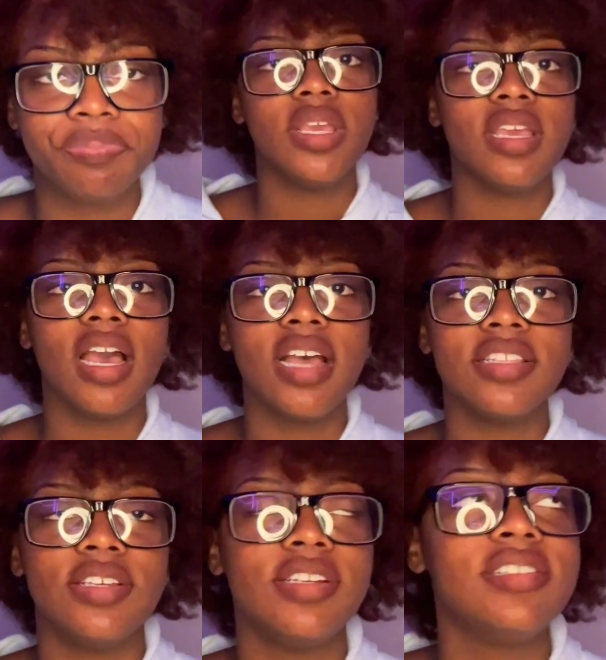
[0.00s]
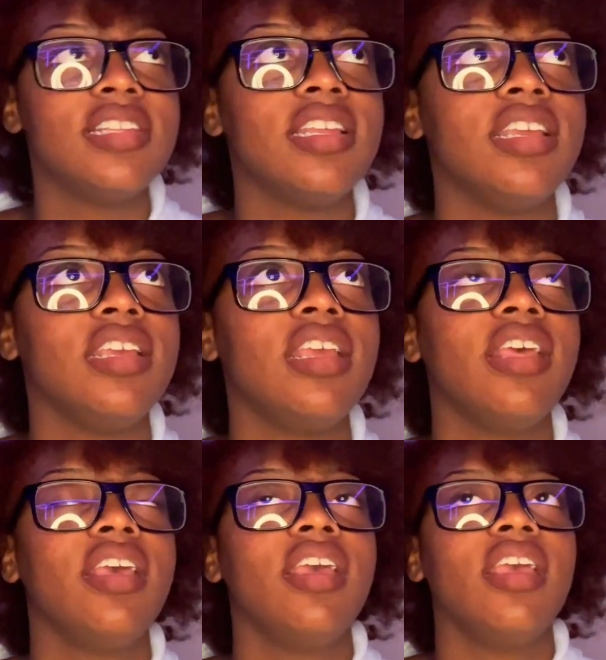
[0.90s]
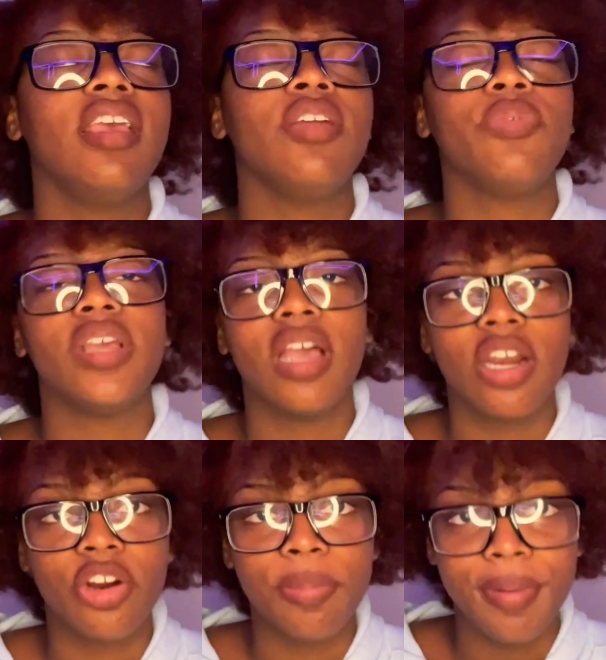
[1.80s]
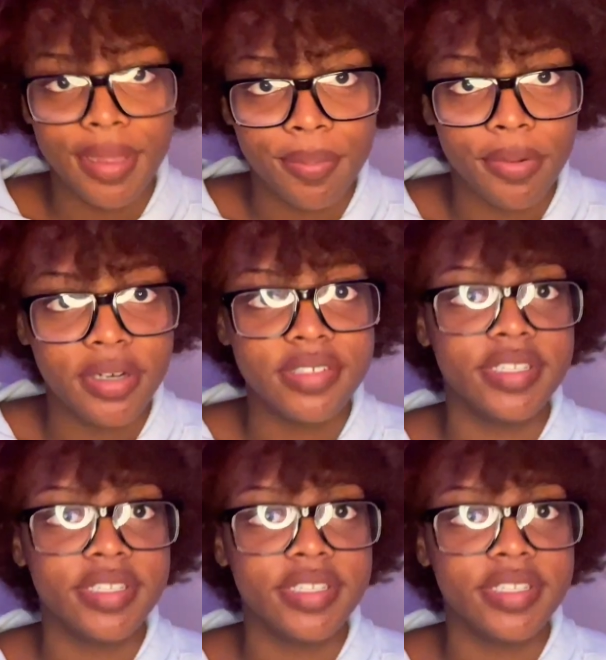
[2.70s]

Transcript: We got to the city and we got our papers,